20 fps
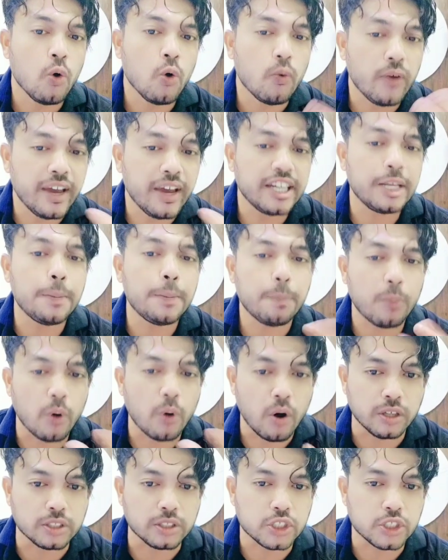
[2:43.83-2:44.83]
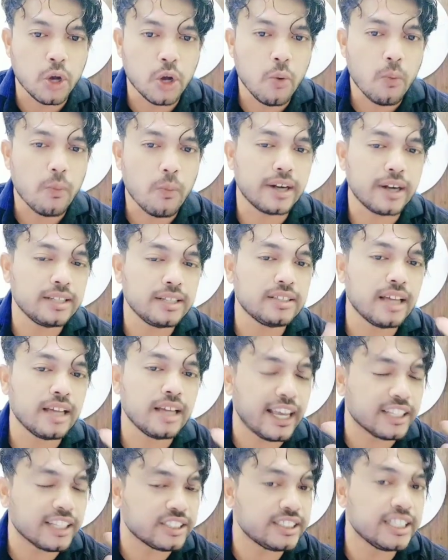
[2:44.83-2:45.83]
where he pause, what is
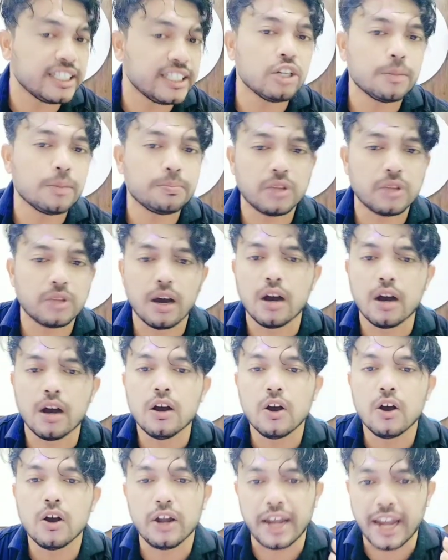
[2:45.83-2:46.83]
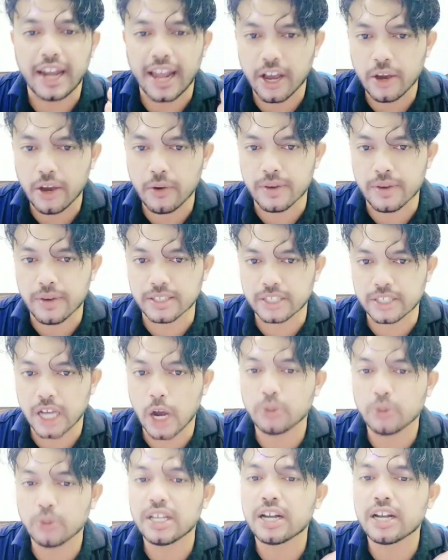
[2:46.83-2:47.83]
the accent of the language,
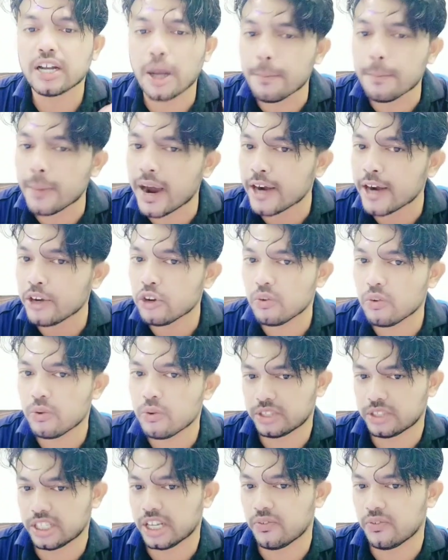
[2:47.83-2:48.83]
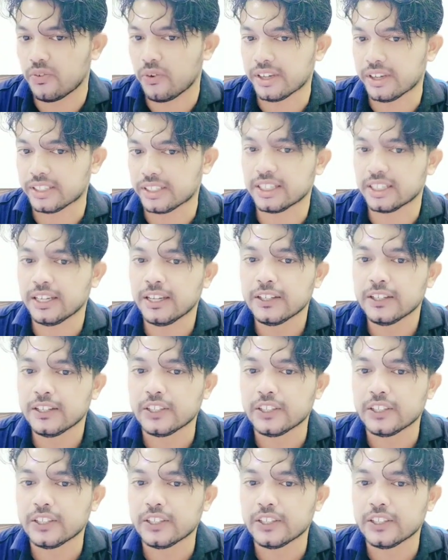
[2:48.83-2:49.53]
how the command over the voice.